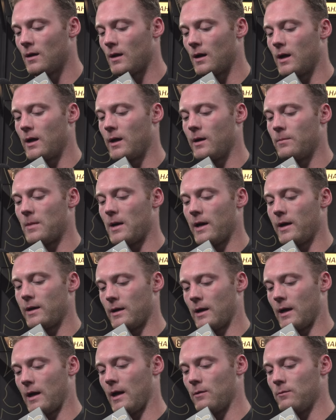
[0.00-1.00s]

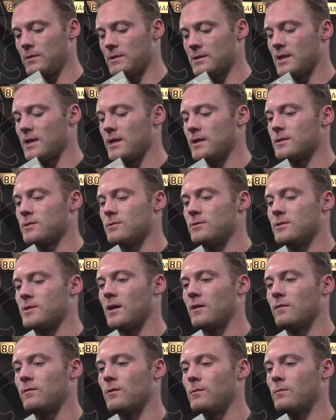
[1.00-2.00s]
I wouldn't say it's too
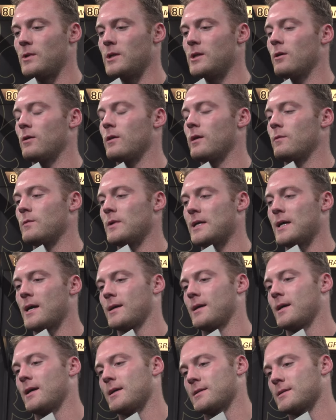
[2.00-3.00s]
tough when we know that we
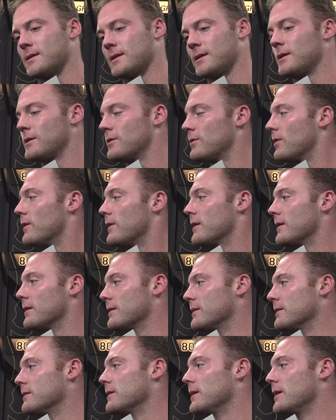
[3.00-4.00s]
got guys that can go in
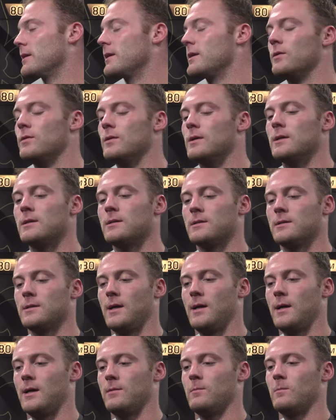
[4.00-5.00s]
there and do it.
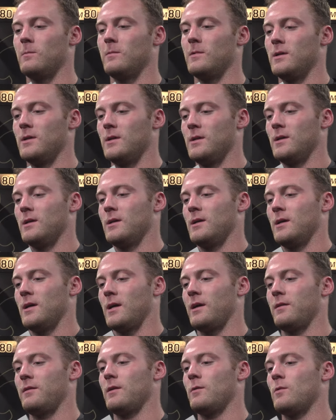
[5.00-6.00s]

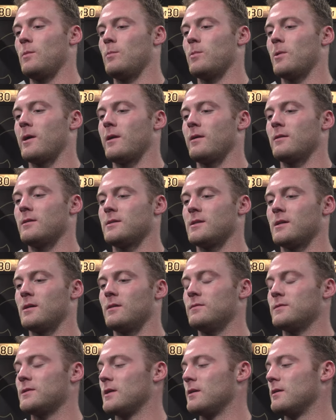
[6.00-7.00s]
I think we pride
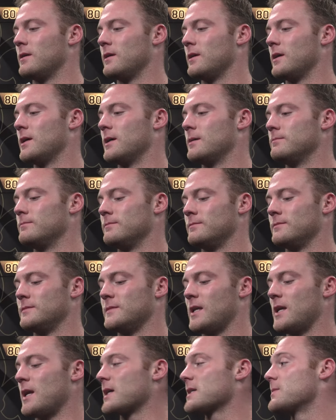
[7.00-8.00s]
ourselves on
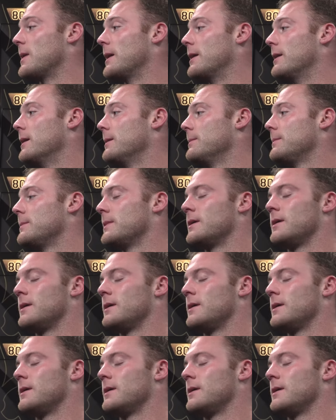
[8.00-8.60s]
the next man up,